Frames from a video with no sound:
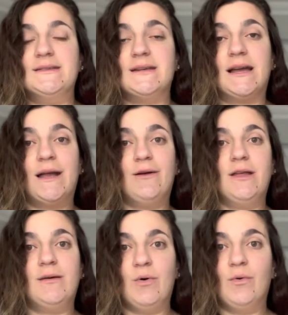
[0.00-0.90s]
to carry
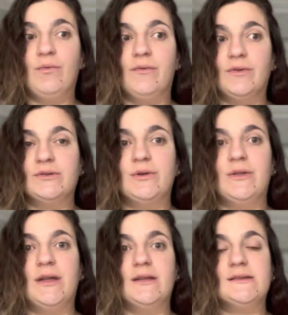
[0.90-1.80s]
them over so
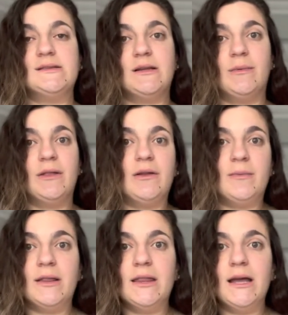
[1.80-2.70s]
they sleep a little
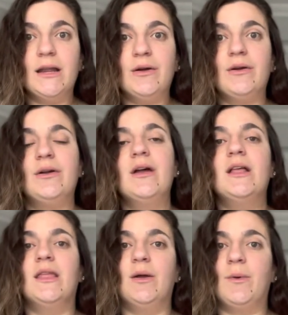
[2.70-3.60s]
bit later,
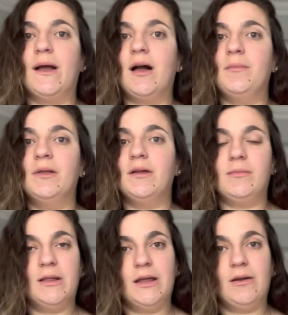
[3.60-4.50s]
they wake up a little
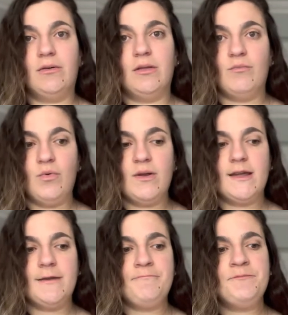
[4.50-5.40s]
bit later in the
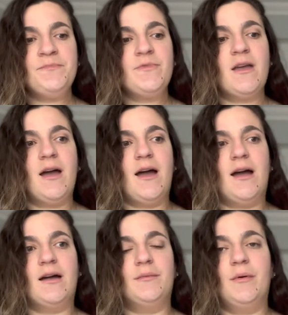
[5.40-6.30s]
morning.
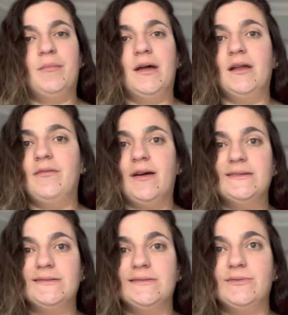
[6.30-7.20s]
Um, but if I
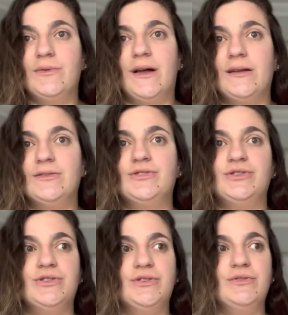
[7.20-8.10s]
didn't do that,
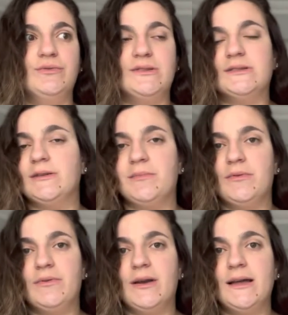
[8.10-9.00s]
she would sleep
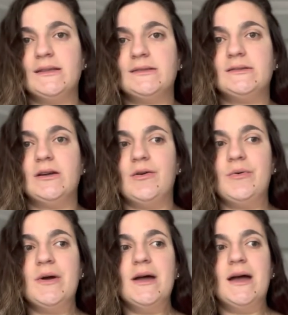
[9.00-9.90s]
through the night. So,
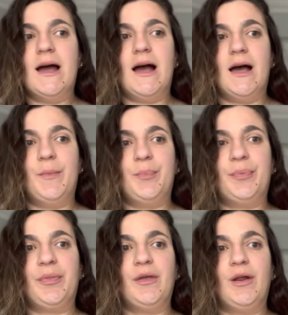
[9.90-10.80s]
um,
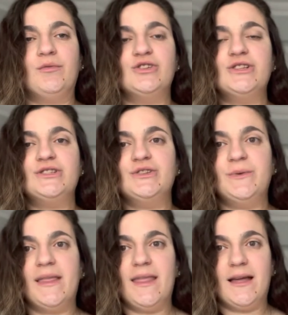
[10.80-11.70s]
you know, just
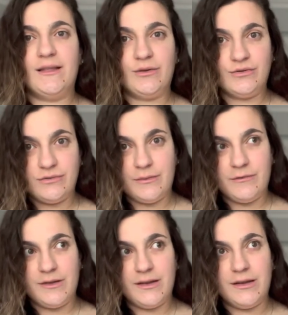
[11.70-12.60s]
doing that little dream
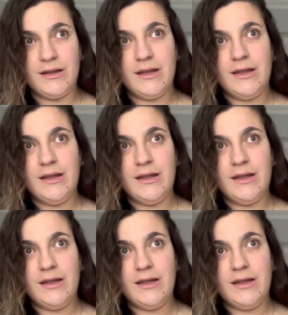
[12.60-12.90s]
feed